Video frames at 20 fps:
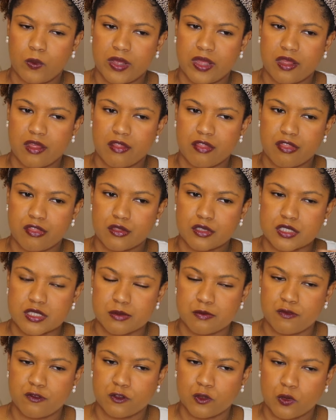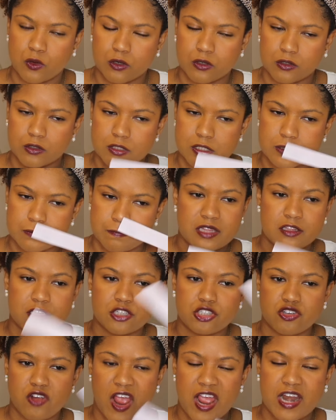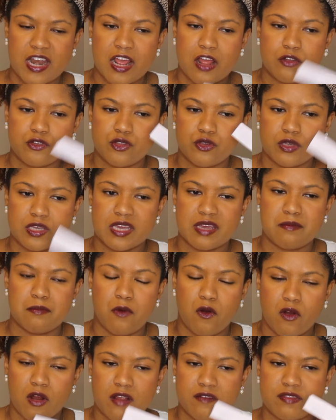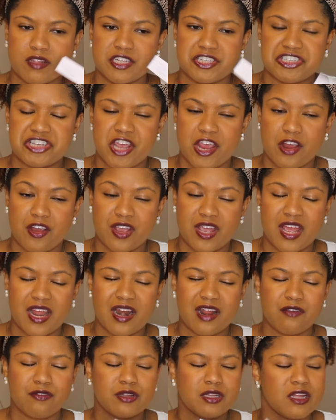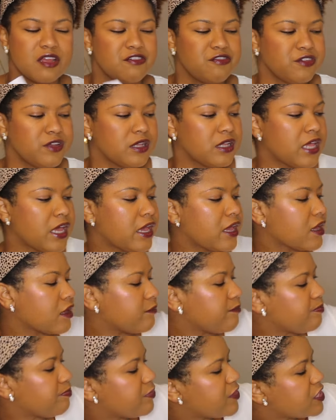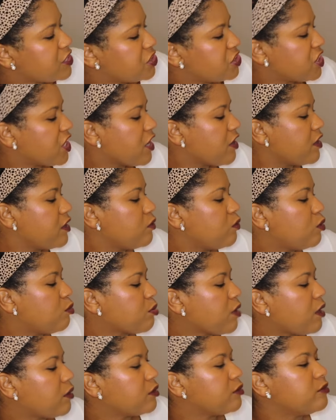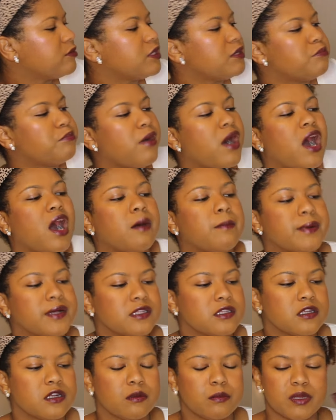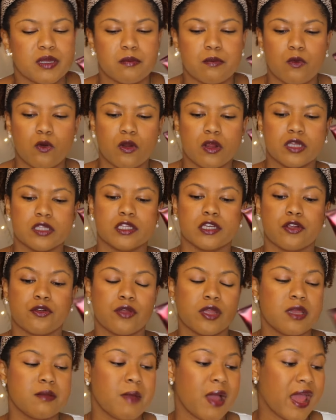with some florals. In the dry down, you get more of the cherry, and I really feel like the cherry will probably pop a little bit more in the cream.